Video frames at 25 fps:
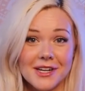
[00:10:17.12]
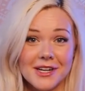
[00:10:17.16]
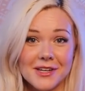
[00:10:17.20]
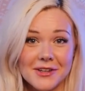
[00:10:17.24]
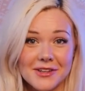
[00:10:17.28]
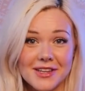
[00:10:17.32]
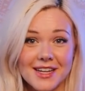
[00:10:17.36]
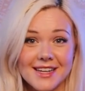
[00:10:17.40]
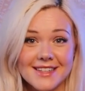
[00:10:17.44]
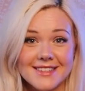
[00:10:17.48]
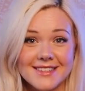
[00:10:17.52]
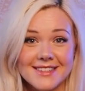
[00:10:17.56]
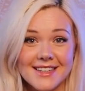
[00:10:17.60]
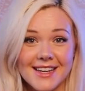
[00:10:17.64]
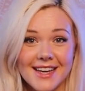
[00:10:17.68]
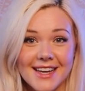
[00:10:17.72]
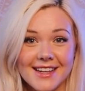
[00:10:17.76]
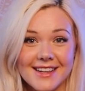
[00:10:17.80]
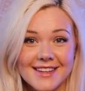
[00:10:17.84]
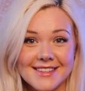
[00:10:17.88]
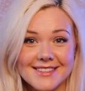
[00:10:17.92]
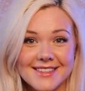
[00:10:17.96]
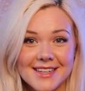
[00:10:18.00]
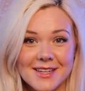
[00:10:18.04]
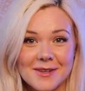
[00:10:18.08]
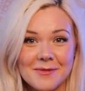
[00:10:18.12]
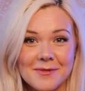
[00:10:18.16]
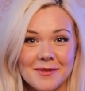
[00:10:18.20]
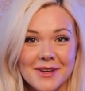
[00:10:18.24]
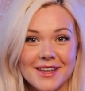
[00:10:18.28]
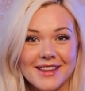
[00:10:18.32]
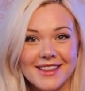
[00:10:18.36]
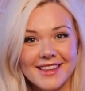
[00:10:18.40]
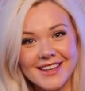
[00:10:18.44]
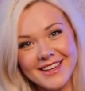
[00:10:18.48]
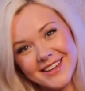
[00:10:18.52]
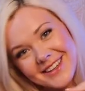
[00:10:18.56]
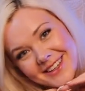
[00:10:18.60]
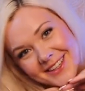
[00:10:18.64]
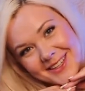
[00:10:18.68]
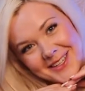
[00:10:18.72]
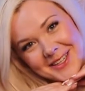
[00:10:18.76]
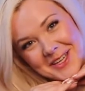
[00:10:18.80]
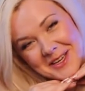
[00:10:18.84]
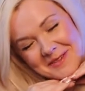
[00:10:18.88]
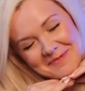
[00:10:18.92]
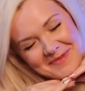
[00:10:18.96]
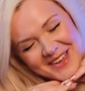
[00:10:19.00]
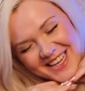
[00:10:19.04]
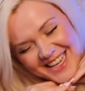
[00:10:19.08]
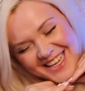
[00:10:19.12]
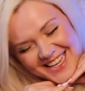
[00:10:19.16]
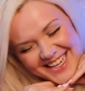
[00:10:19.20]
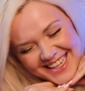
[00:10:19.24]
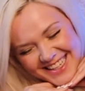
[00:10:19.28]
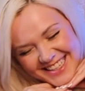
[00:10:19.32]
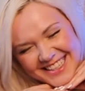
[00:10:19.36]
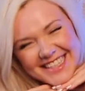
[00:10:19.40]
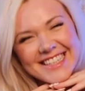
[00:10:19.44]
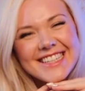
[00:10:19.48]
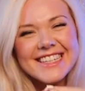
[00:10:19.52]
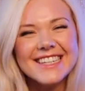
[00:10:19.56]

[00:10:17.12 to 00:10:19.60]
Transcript: an online singing lesson with me,